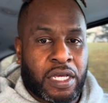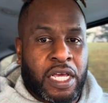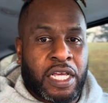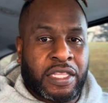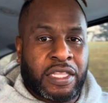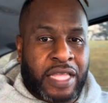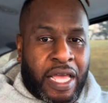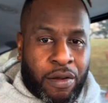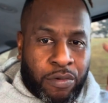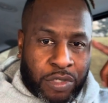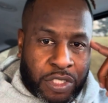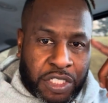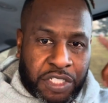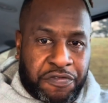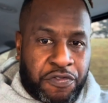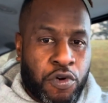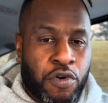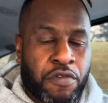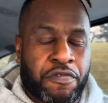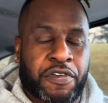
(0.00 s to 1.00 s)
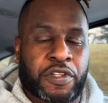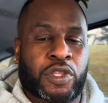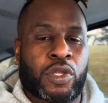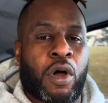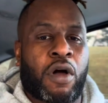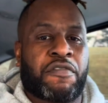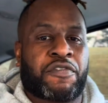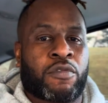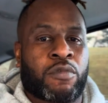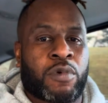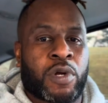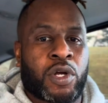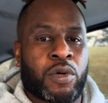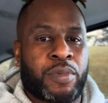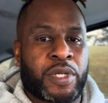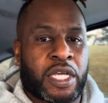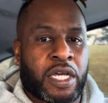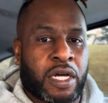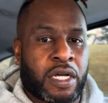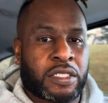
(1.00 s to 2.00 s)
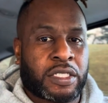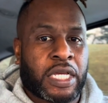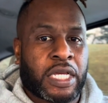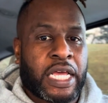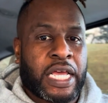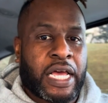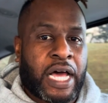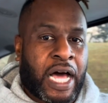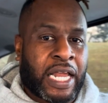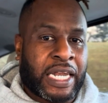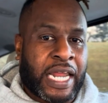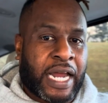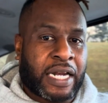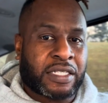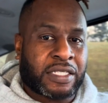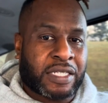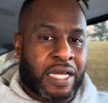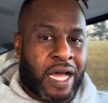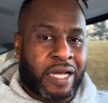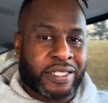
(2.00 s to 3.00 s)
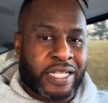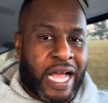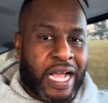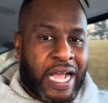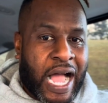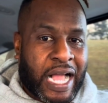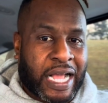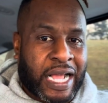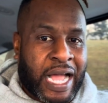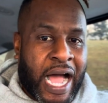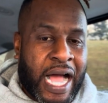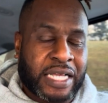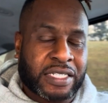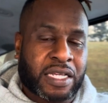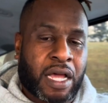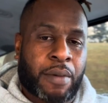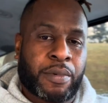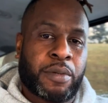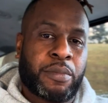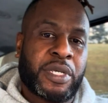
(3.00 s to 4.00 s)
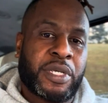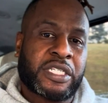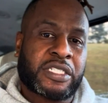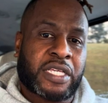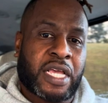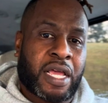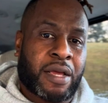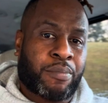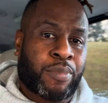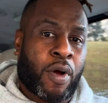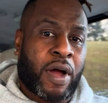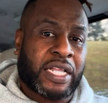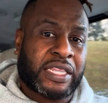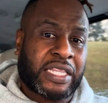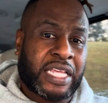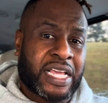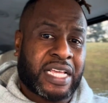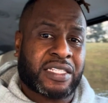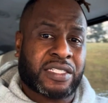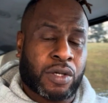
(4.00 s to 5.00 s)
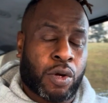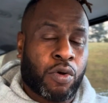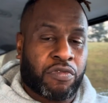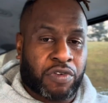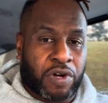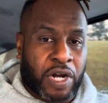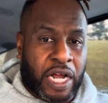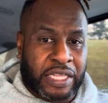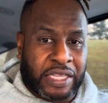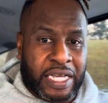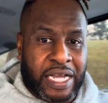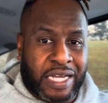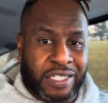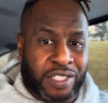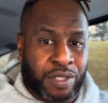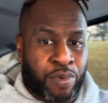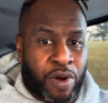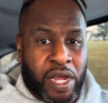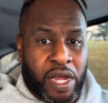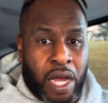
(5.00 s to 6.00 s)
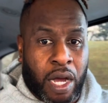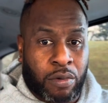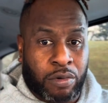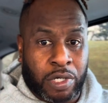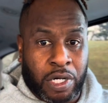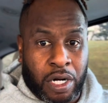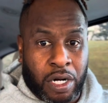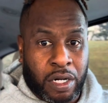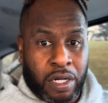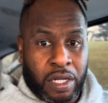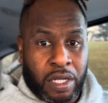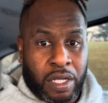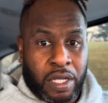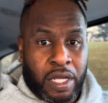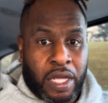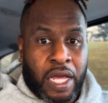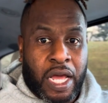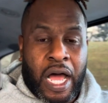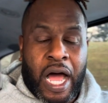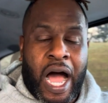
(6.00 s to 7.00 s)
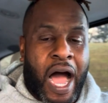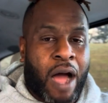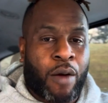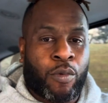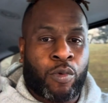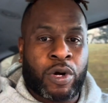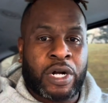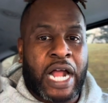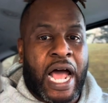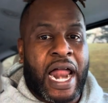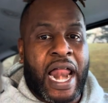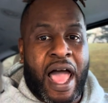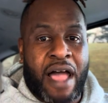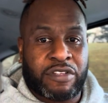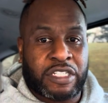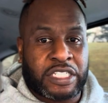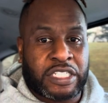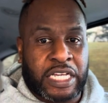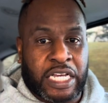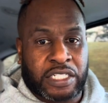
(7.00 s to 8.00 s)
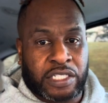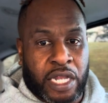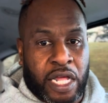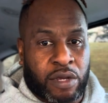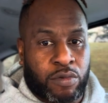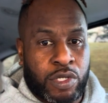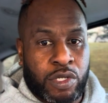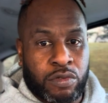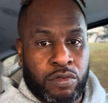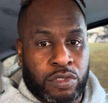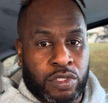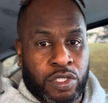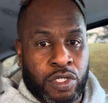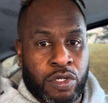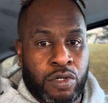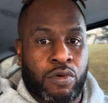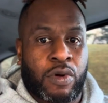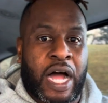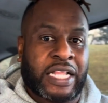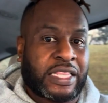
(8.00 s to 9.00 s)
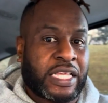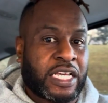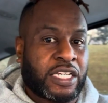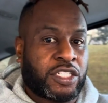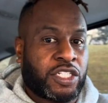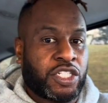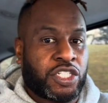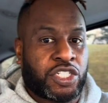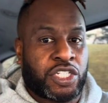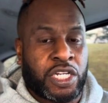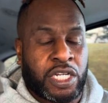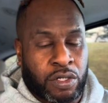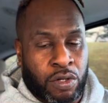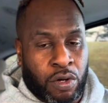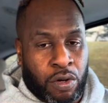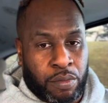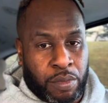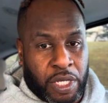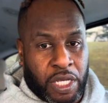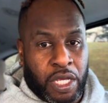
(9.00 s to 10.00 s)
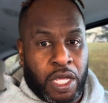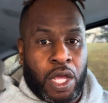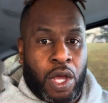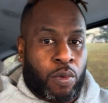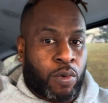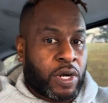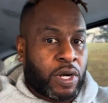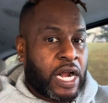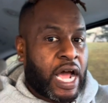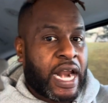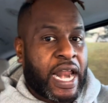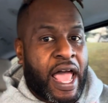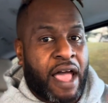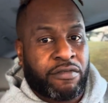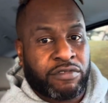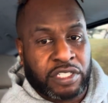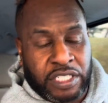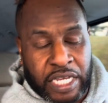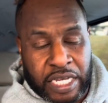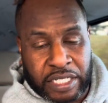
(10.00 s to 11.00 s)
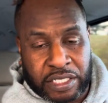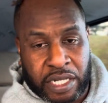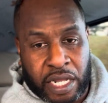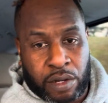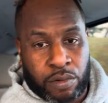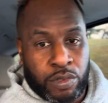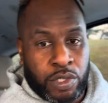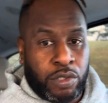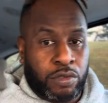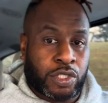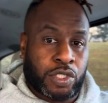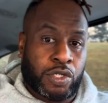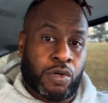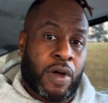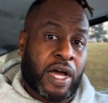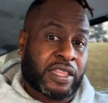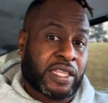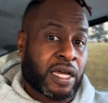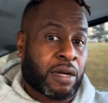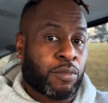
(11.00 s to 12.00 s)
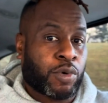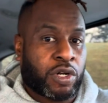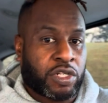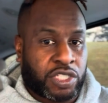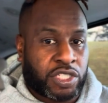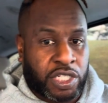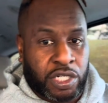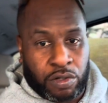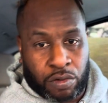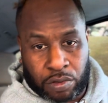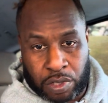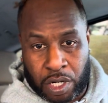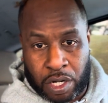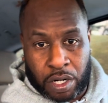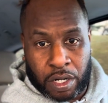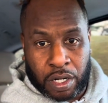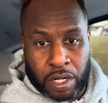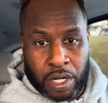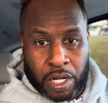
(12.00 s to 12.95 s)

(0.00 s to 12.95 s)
They were just food for thought for real, because a lot of times I got guys coming to me saying, bro, I think it's over. I think I should break up with her. We're not having sex like we used to. I think she's cheating on me. We're not having sex like we used to. I think I'm going to cheat on her.